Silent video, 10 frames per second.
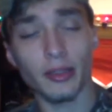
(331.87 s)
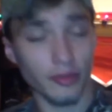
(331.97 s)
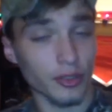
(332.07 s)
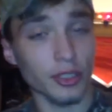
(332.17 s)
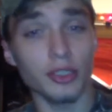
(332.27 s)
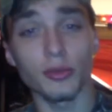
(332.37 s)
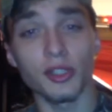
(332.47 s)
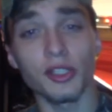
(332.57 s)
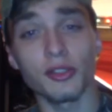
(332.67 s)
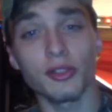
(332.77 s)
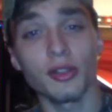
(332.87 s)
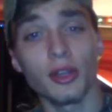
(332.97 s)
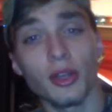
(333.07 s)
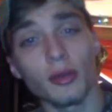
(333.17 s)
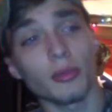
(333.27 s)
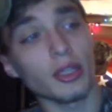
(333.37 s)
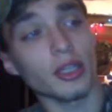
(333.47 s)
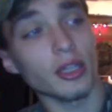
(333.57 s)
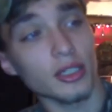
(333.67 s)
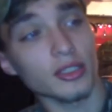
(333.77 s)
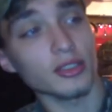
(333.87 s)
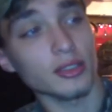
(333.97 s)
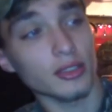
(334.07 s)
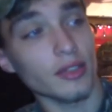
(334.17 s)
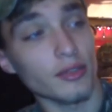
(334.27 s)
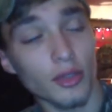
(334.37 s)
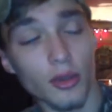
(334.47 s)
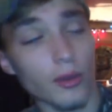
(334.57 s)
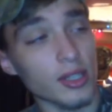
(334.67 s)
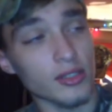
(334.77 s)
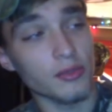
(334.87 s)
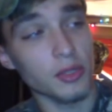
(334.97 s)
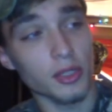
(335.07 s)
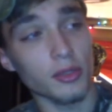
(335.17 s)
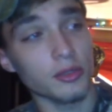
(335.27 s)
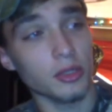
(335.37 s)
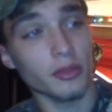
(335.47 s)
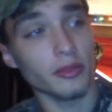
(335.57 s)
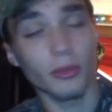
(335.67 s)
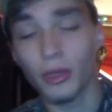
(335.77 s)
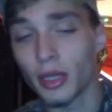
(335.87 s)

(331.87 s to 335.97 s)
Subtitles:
for good reason, because if you go watch videos of them,